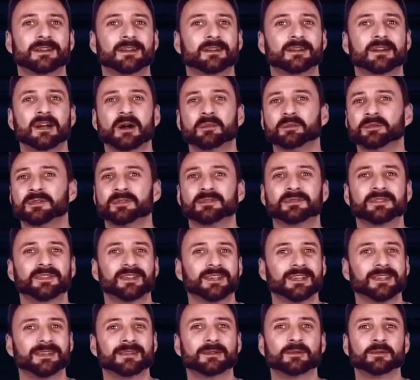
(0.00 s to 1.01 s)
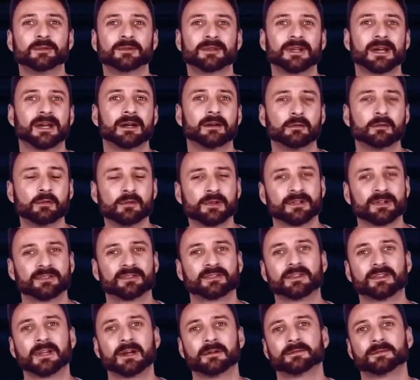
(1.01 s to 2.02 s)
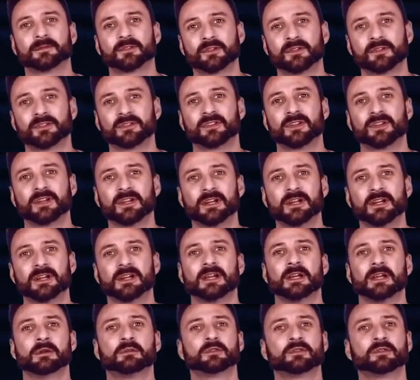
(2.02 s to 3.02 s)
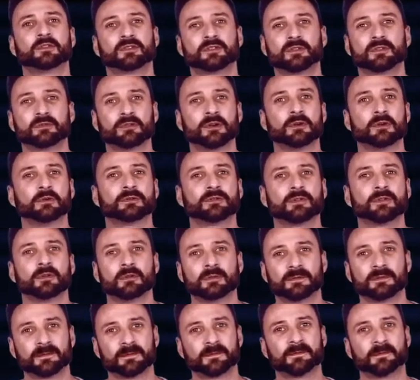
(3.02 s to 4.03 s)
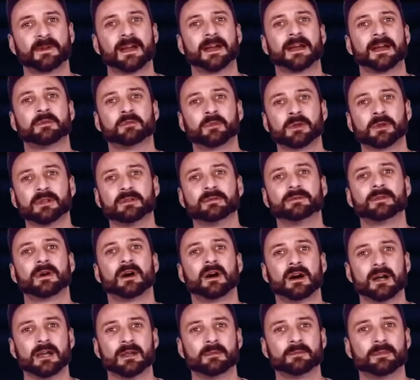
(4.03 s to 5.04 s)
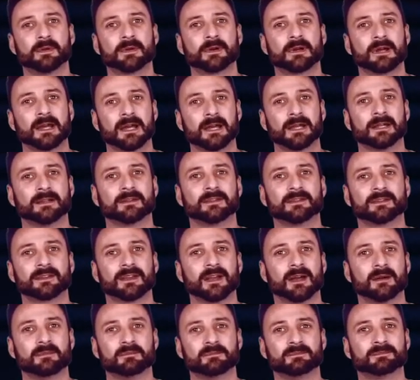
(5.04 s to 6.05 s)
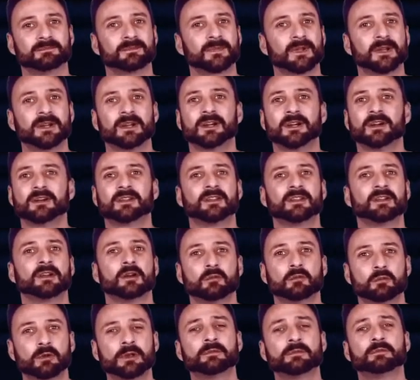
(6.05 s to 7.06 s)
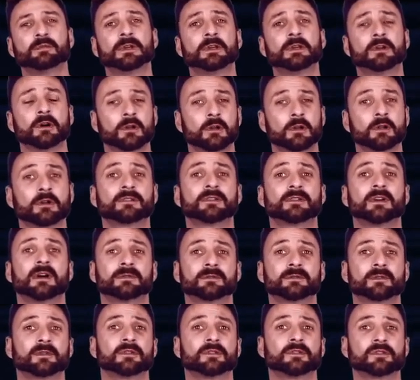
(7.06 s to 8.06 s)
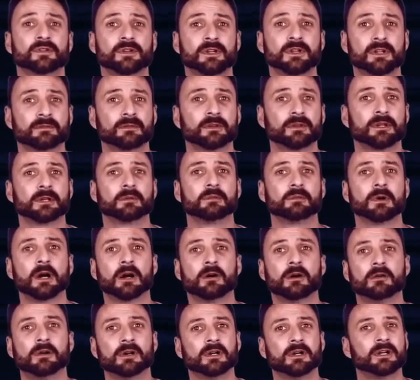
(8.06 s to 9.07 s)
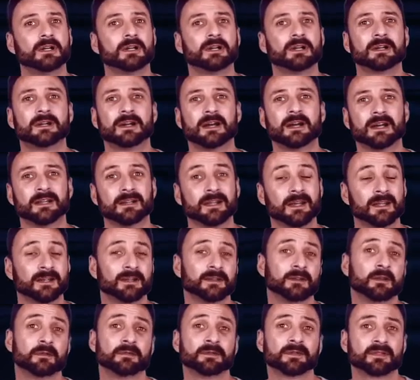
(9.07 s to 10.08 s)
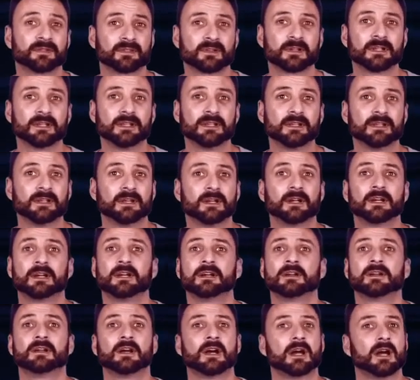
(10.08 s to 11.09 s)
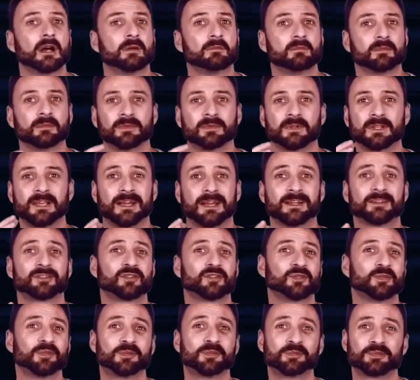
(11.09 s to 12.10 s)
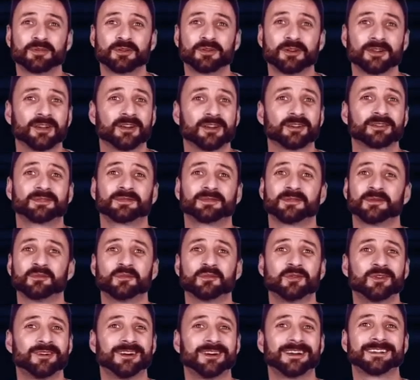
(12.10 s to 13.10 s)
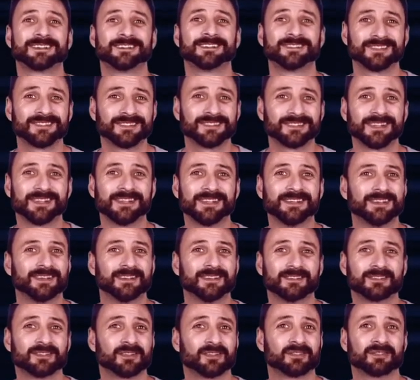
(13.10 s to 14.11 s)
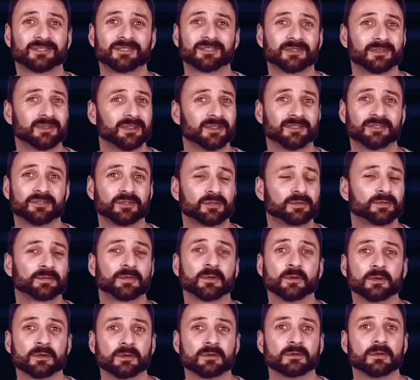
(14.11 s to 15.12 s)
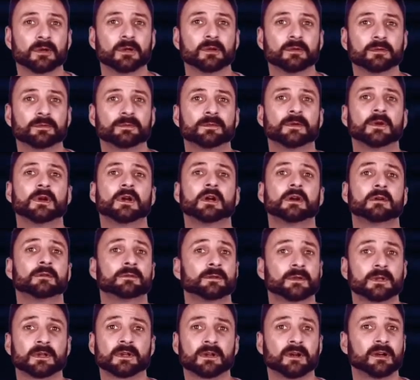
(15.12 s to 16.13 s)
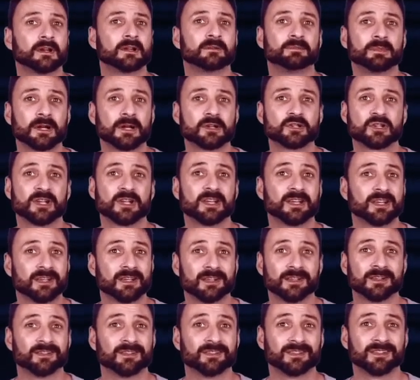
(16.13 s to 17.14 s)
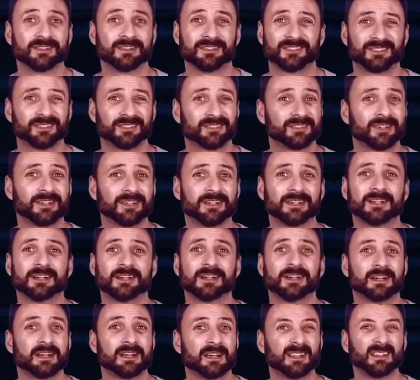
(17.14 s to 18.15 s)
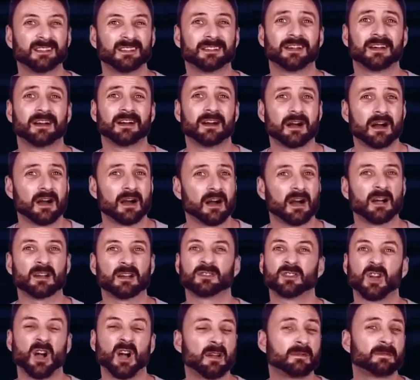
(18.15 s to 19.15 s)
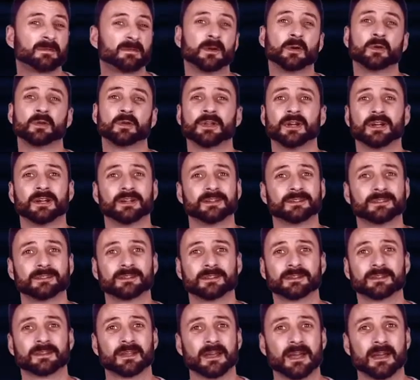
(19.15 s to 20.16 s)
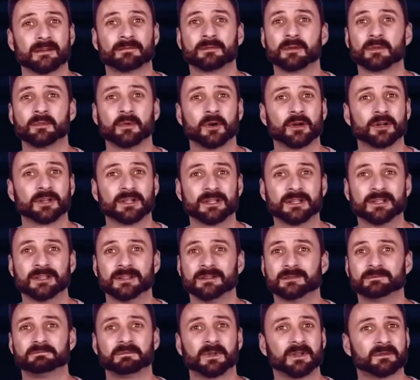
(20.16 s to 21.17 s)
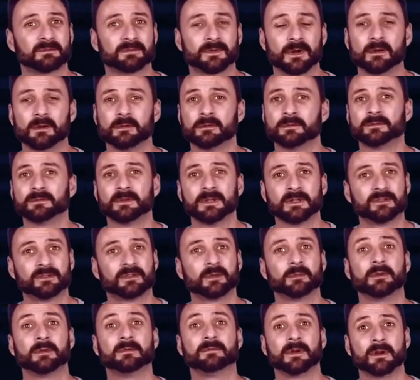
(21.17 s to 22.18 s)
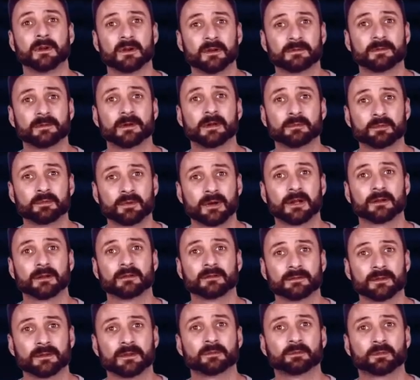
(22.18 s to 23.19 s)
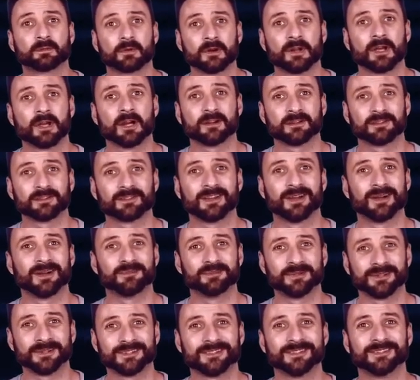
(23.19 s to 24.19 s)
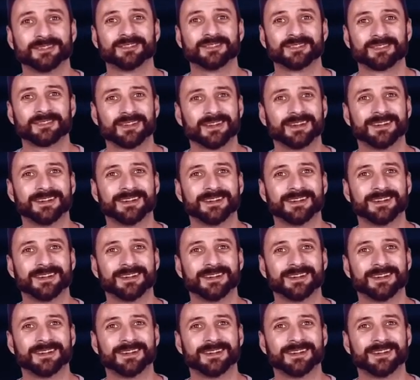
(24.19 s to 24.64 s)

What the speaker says: cups of tea and all this stuff. Just it was just a real sort of family vibe, and we got looked after and treated really well, and obviously the actual product, from what I can see, is it's just through the roof for the kind of budget it is. I feel that everybody involved needs to be very, very proud of this product, because